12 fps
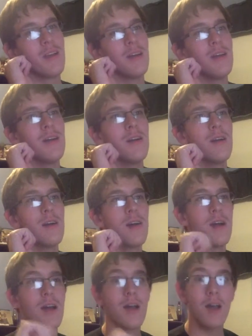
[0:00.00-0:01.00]
uh,
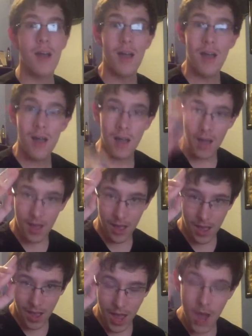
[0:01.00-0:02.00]

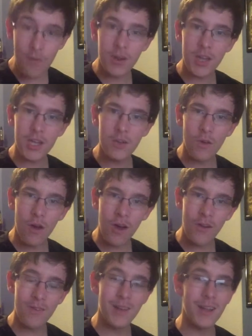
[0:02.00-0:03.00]
I will see you
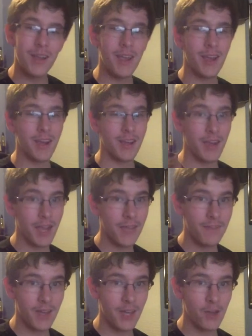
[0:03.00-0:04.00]
all in the next
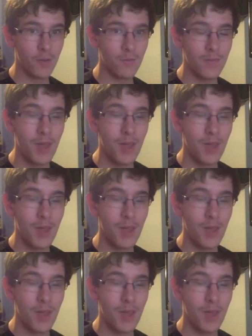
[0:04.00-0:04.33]
video.